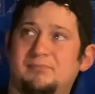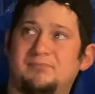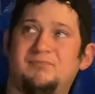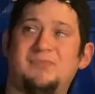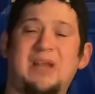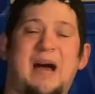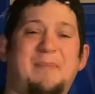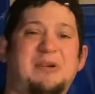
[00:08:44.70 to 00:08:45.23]

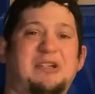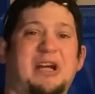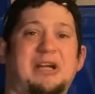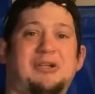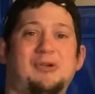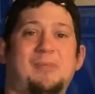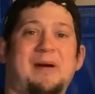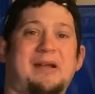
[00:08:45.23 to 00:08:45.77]
Not much I could
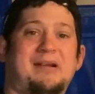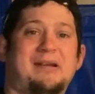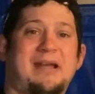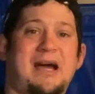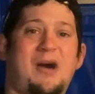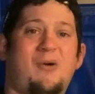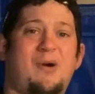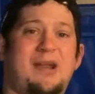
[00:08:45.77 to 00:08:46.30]
do about it
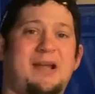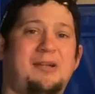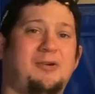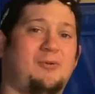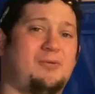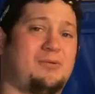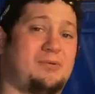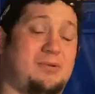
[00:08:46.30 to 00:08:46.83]
now,
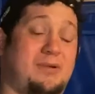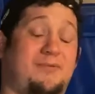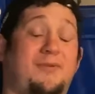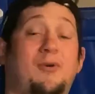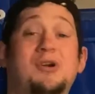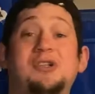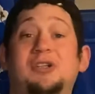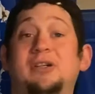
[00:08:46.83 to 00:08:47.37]
and
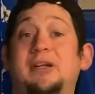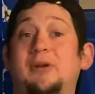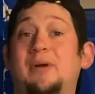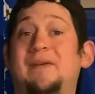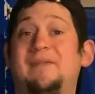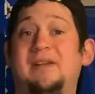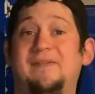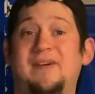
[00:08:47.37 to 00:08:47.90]
unfortunately, I don't
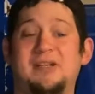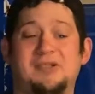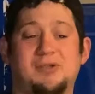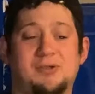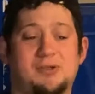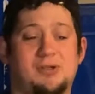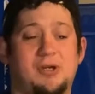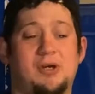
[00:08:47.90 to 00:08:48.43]
have any
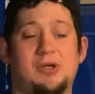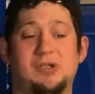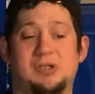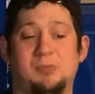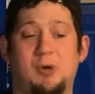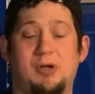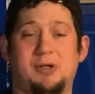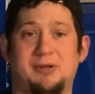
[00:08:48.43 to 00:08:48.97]
vessels
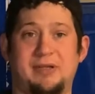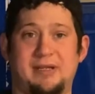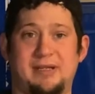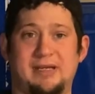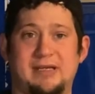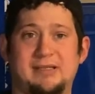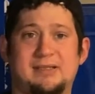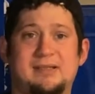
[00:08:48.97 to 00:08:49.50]
smaller than
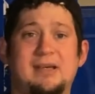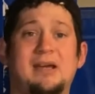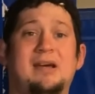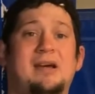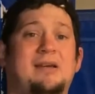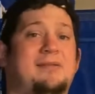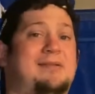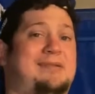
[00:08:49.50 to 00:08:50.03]
this
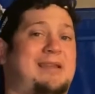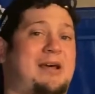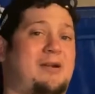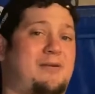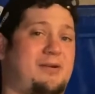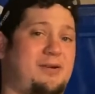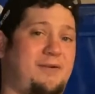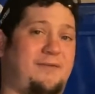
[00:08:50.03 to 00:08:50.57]
that
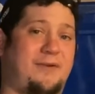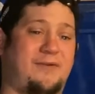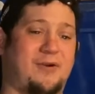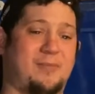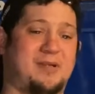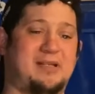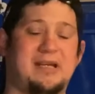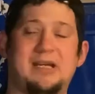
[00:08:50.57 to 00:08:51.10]
are good for
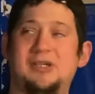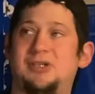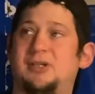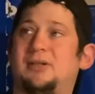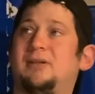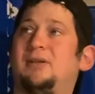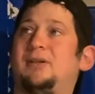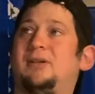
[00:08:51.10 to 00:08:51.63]

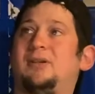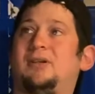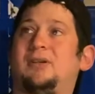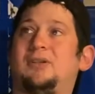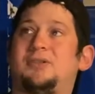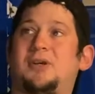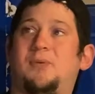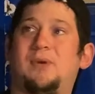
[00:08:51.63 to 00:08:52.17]
fermentation.
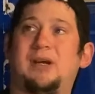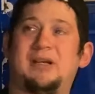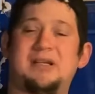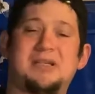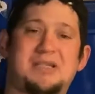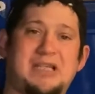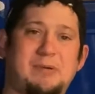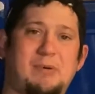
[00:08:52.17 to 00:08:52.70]
So we're going to
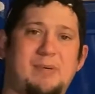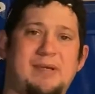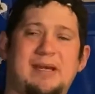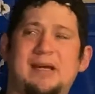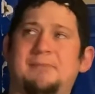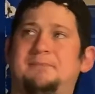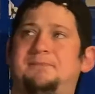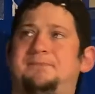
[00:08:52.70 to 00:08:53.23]
see what we get.